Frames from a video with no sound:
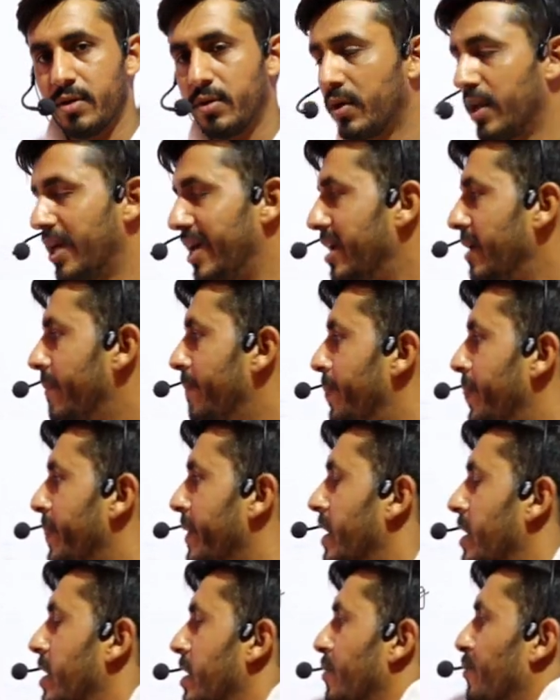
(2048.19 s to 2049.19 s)
Okay,
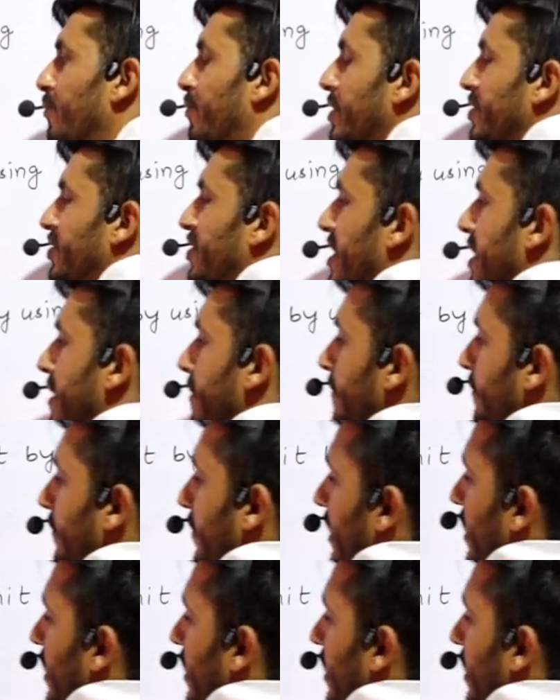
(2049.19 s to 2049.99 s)
first I am